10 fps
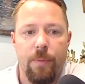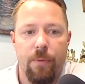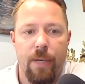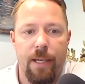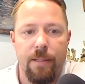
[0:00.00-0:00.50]
But
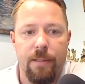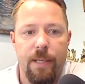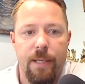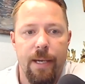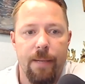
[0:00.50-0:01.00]
what I can
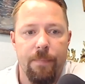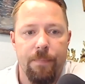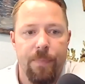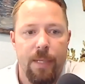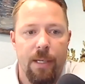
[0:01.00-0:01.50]
say
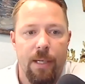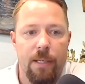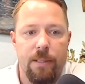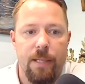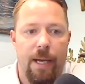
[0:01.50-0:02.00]

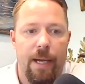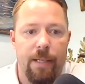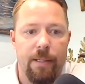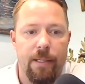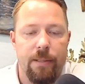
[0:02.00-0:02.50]
is
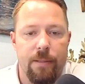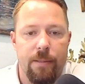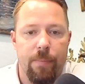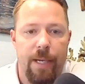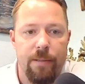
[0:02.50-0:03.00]
that it's the
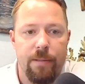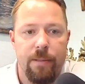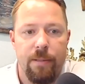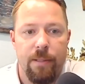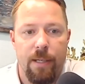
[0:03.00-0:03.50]

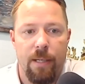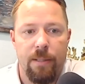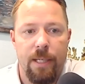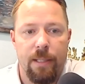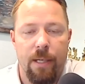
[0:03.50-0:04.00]
best
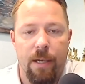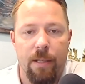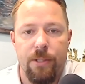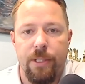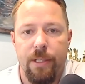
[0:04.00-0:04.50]

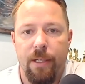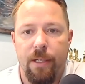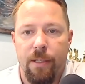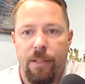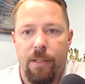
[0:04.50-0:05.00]

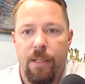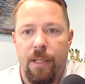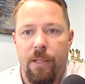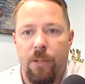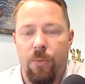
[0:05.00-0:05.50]
technology
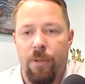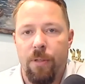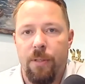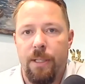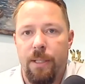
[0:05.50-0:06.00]
in the
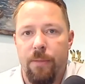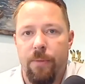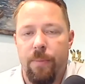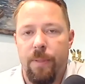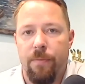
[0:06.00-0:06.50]
world, and it
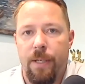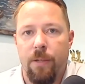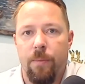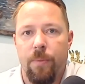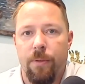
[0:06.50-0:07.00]
would be
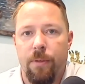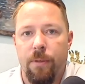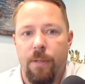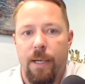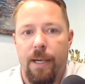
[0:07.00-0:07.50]

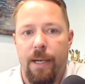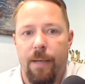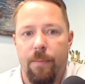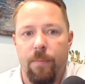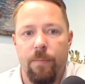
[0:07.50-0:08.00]
available
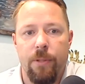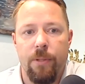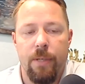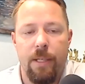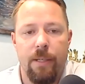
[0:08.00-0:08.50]

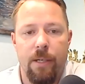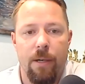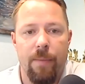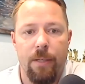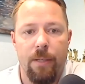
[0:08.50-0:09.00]
to any
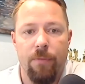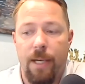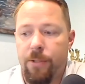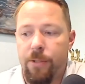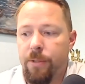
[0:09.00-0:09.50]
car
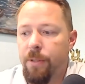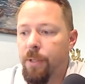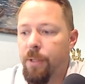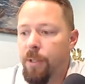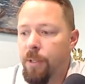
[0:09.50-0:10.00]

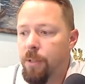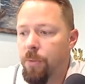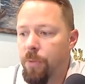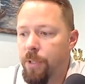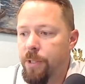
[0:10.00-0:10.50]
manufacturer
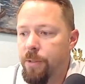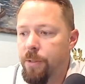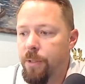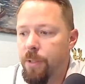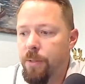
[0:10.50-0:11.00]
who wishes
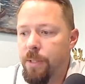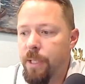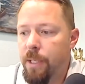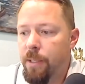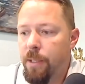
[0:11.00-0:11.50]
to use it.